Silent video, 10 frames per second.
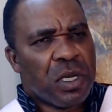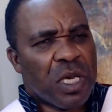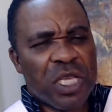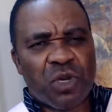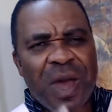
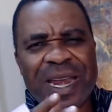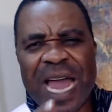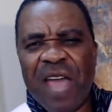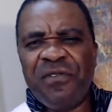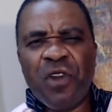is your
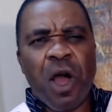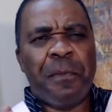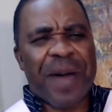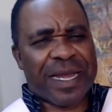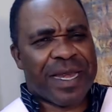
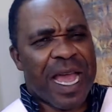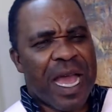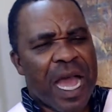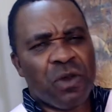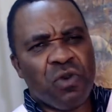lifelong
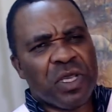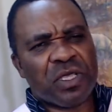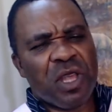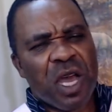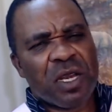partner and who
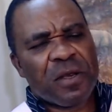is not.